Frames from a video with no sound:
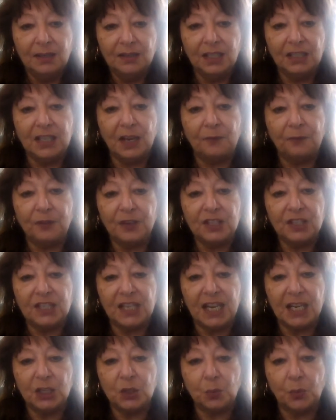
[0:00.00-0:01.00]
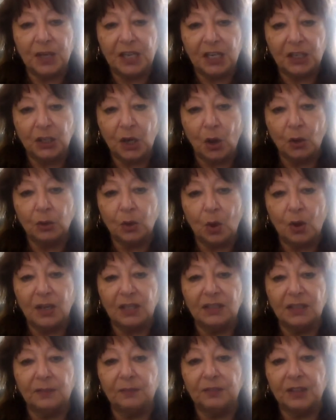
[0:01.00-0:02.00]
The difference is we can no
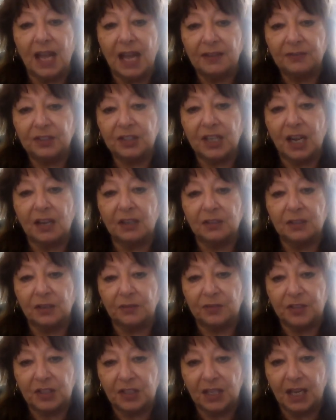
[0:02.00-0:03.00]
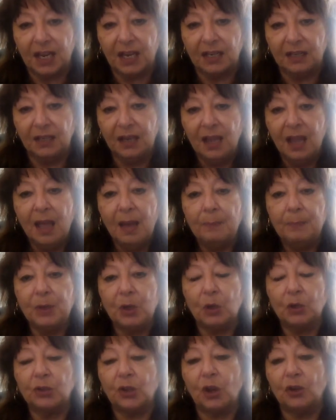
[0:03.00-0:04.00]
longer live lifestyles of sin
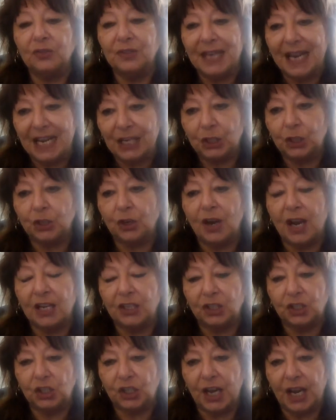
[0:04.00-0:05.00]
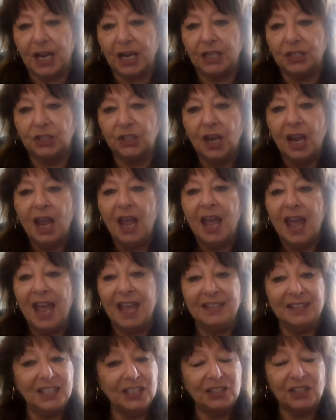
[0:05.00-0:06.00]
because our nature has changed.
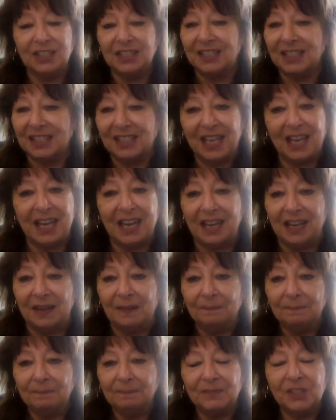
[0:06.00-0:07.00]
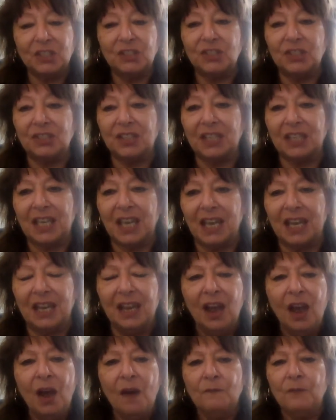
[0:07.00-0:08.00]
And this is the key. This is the
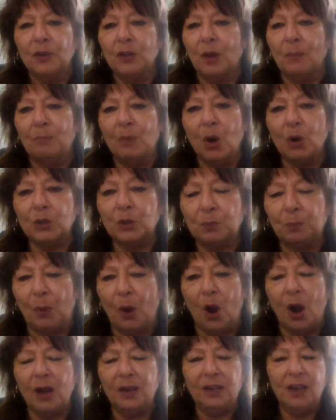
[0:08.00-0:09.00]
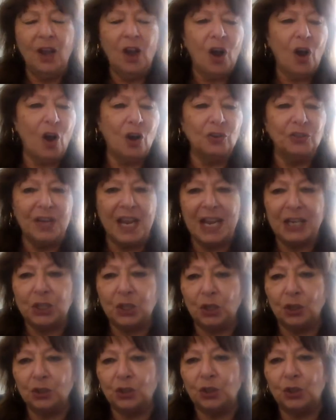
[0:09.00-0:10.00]
key. For the most part, our
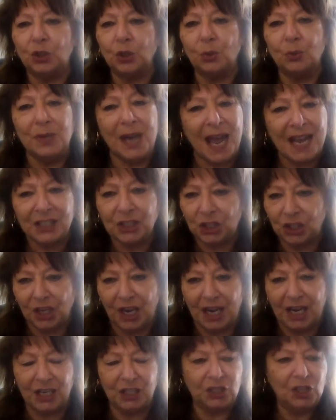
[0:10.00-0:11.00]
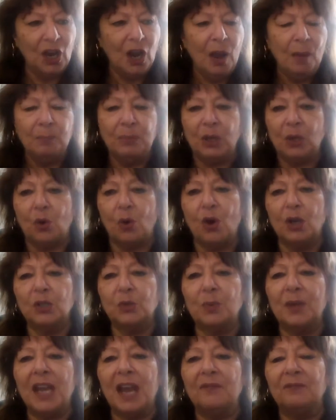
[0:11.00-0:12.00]
natures do not change,
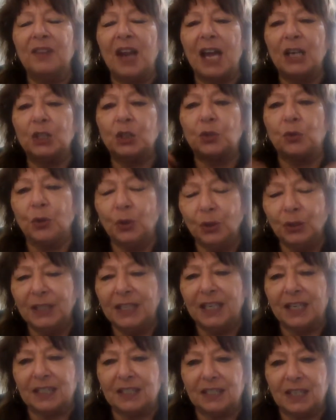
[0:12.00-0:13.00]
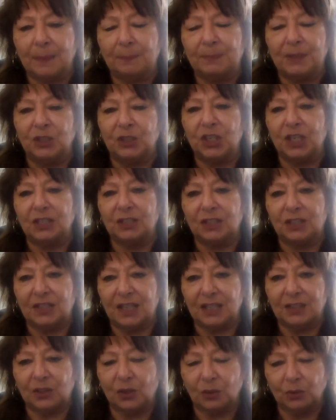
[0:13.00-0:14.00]
because we have not truly accepted Jesus
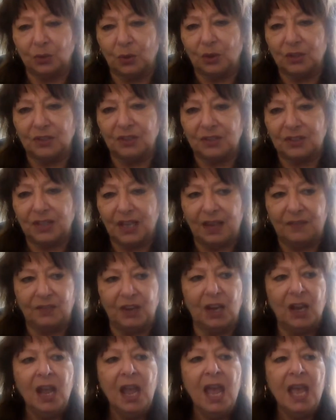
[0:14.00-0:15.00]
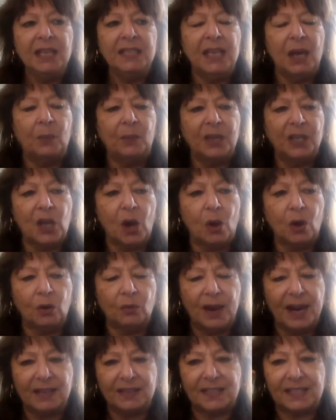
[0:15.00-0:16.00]
as our Lord and Savior. Yet we go
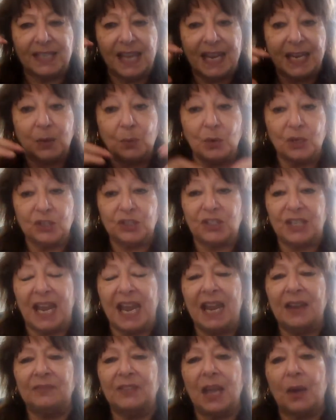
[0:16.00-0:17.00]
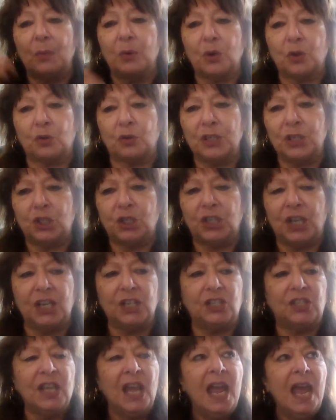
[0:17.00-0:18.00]
around saying we're saved and we're
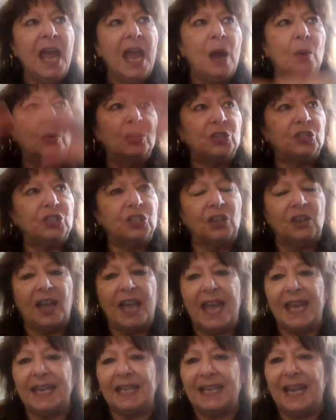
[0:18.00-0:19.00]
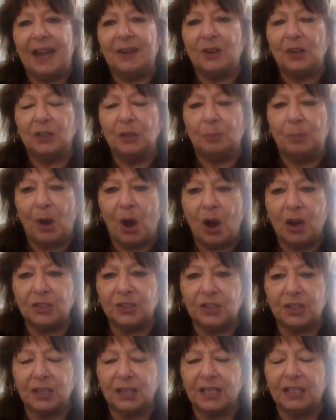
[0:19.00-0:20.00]
Christians and we're still hanging out on the
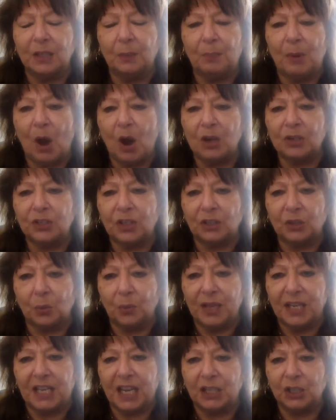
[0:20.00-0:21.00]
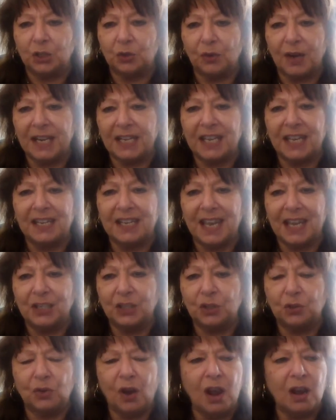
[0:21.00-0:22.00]
bars, in the bars on the weekend, drinking,
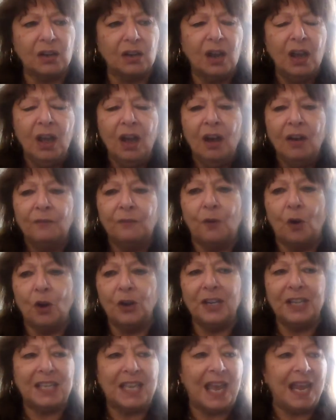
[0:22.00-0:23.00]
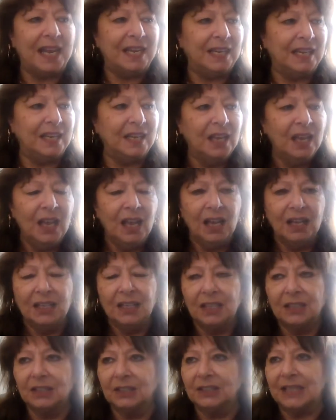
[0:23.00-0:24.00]
getting drunk, fornicating,
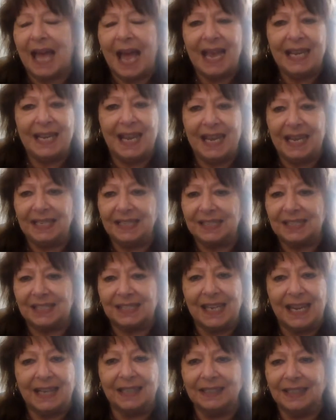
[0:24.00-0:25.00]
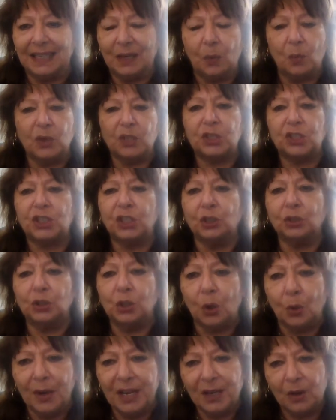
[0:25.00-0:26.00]
lying, stealing. We're still
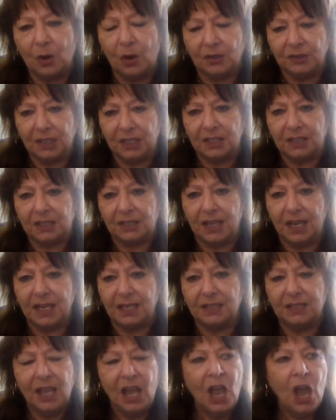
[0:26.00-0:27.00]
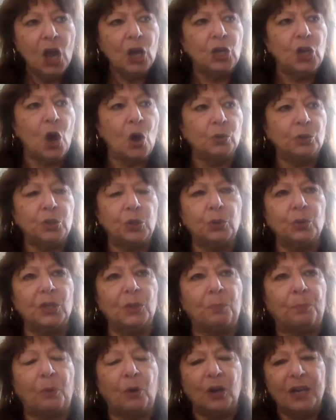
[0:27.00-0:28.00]
doing all these things. Go to
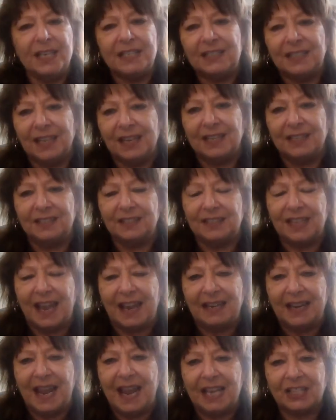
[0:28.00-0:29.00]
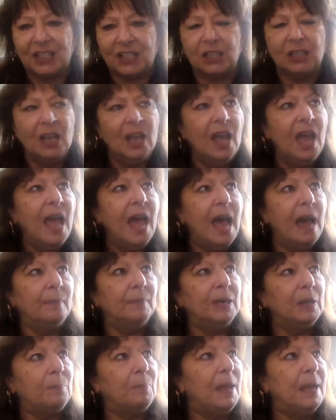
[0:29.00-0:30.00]
the prisons and ask how
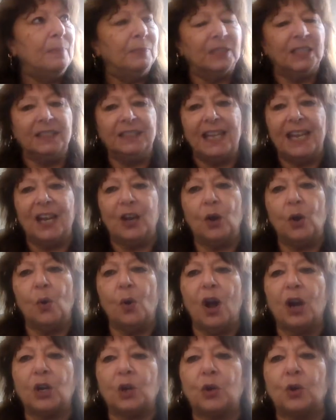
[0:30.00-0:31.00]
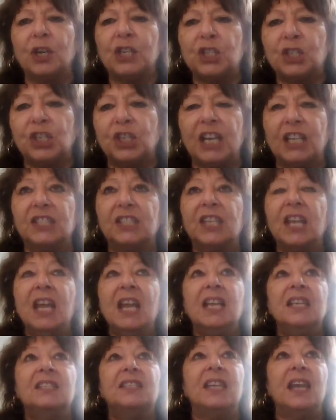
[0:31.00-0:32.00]
many people in there who are Christians.
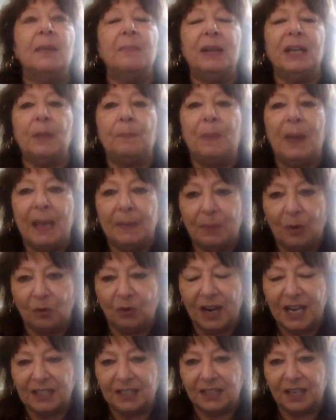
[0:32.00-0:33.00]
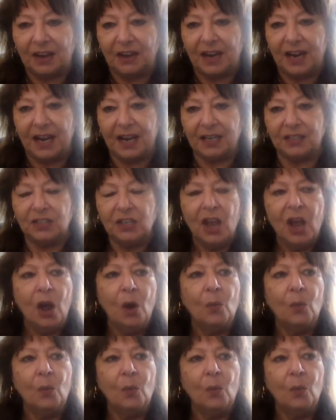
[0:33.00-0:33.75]
See how many people raise their hands.